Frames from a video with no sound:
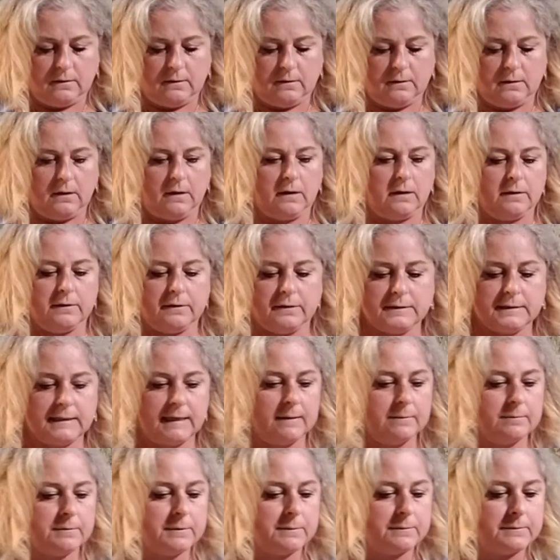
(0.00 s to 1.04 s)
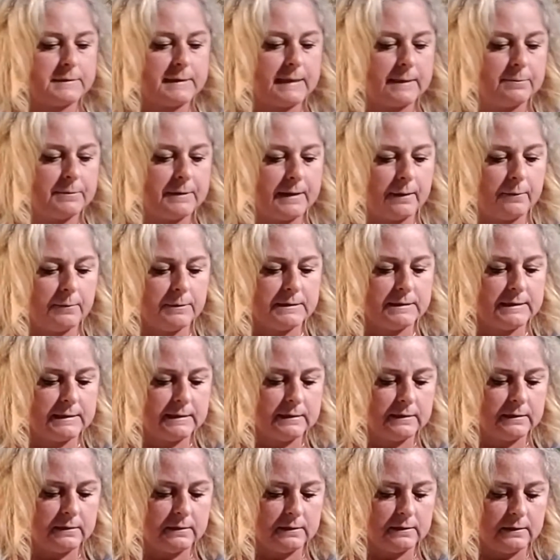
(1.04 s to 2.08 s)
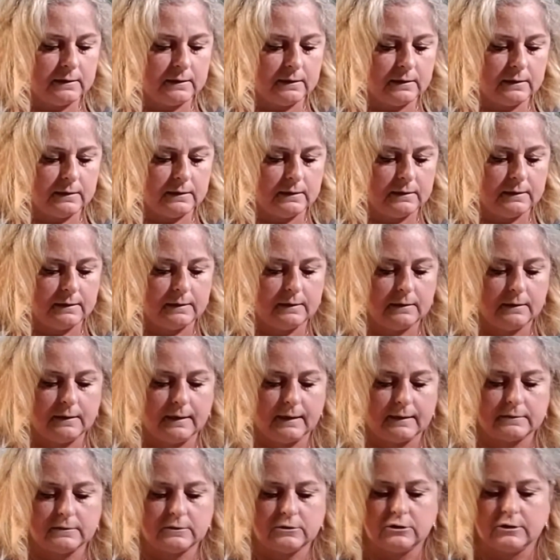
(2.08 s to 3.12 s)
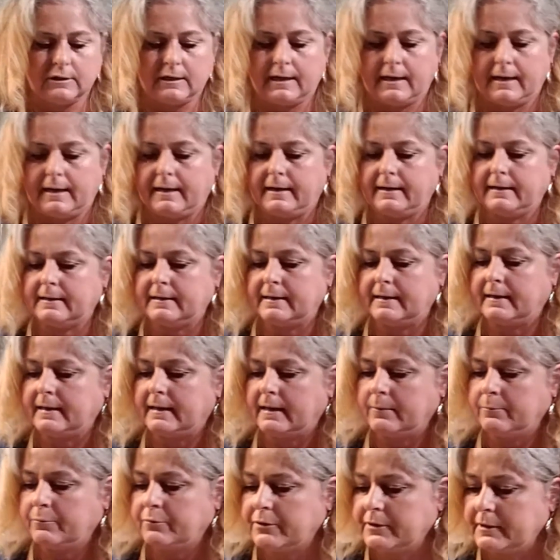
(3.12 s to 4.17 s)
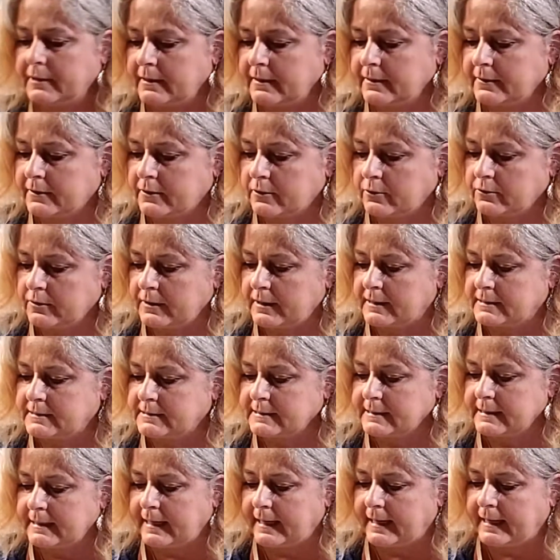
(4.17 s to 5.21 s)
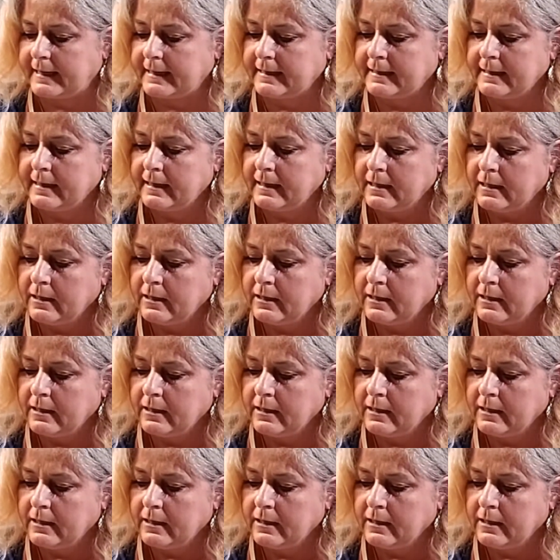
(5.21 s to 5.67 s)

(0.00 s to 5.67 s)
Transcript: The table that we did yesterday, and then I put another coat on today.